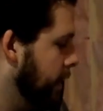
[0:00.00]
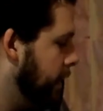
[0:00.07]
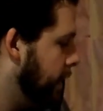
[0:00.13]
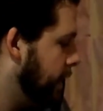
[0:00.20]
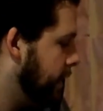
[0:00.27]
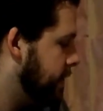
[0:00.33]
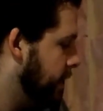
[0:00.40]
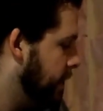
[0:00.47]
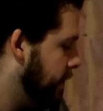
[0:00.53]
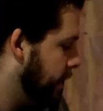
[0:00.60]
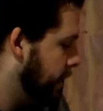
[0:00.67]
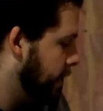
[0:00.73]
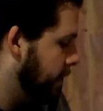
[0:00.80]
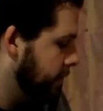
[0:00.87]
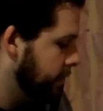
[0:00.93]
It's in
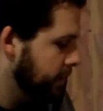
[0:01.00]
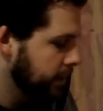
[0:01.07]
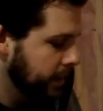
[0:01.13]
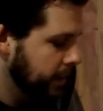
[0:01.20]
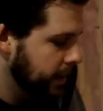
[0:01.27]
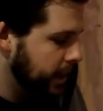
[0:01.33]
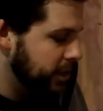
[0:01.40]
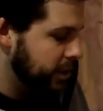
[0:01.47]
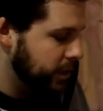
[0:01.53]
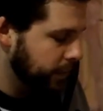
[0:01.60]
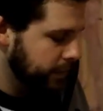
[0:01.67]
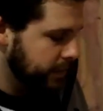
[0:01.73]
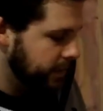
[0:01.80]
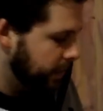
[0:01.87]
there. It shows it's